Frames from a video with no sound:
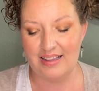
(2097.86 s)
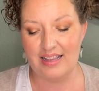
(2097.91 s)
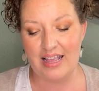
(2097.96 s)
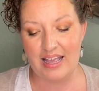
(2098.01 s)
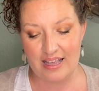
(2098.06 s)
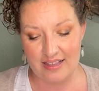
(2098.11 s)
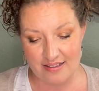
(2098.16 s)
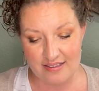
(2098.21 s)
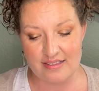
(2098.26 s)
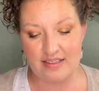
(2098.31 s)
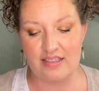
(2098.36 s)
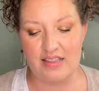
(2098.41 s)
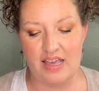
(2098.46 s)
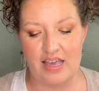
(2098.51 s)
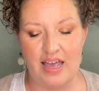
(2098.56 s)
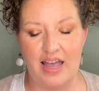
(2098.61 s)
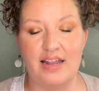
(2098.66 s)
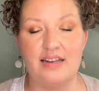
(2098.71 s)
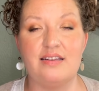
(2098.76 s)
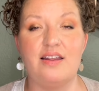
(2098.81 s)
is
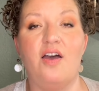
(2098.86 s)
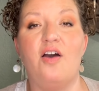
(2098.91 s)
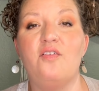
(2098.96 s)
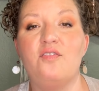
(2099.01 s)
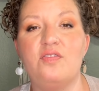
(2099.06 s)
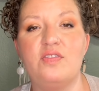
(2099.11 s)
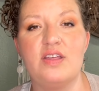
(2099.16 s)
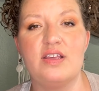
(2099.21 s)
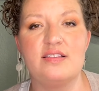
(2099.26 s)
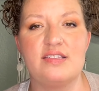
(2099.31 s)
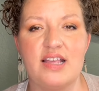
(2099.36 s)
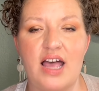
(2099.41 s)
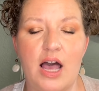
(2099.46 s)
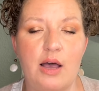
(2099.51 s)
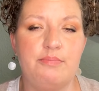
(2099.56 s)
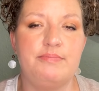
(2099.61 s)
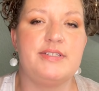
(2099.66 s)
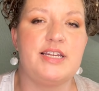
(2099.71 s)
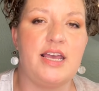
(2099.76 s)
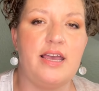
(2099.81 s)
the end of this
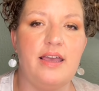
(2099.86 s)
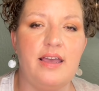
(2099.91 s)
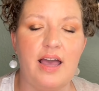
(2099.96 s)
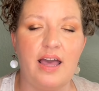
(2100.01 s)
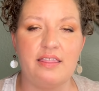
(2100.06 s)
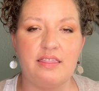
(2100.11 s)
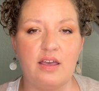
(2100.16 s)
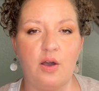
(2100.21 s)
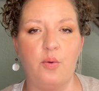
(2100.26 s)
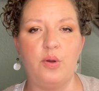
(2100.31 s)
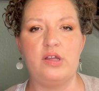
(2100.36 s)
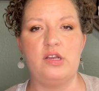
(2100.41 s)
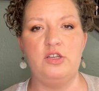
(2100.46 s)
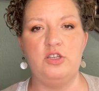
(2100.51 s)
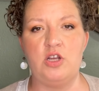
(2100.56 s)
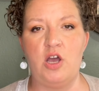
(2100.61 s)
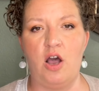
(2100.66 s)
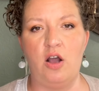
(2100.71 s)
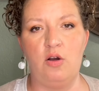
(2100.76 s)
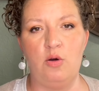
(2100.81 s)
update. I think we can
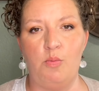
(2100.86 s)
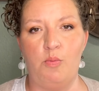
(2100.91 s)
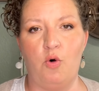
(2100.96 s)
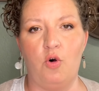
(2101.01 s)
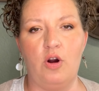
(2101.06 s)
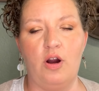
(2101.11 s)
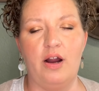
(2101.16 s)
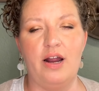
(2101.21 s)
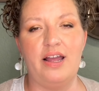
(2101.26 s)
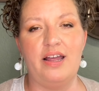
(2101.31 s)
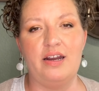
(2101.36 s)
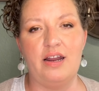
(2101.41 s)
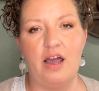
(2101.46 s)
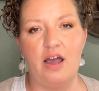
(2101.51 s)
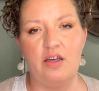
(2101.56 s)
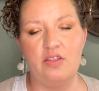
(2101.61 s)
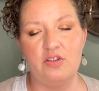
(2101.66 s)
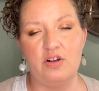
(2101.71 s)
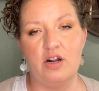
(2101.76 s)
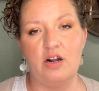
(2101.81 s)
talk more in
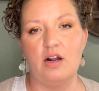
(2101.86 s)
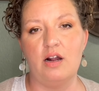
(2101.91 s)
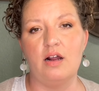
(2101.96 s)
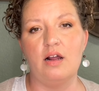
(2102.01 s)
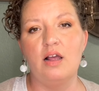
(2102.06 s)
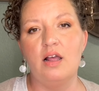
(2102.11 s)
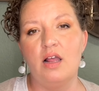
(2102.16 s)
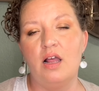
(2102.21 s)
other